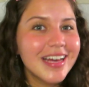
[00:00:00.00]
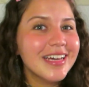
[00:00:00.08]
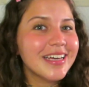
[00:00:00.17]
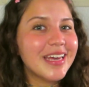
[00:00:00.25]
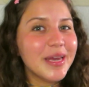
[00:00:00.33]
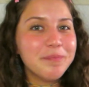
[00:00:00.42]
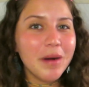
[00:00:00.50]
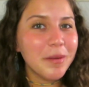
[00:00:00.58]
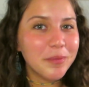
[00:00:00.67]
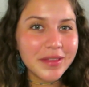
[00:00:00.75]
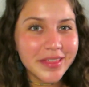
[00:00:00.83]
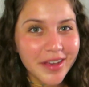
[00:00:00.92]
keep up
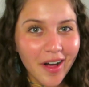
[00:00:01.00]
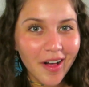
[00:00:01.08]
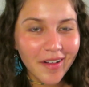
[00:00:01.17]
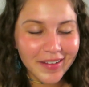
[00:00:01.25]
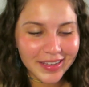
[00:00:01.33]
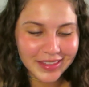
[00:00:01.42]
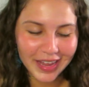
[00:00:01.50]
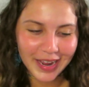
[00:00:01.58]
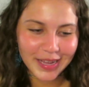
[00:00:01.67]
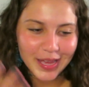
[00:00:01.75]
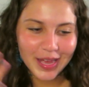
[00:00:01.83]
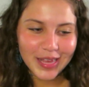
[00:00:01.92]
with y'all and
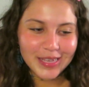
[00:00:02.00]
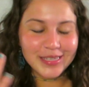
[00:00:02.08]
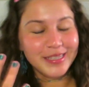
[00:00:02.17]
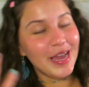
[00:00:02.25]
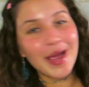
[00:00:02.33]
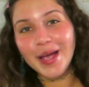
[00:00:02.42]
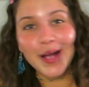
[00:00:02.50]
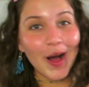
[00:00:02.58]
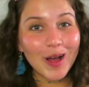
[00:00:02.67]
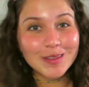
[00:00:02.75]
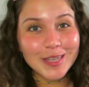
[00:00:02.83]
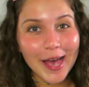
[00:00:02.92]
like stay in
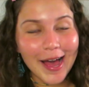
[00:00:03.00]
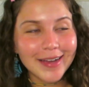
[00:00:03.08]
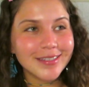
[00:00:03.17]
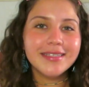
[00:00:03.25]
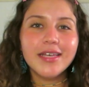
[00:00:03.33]
contact.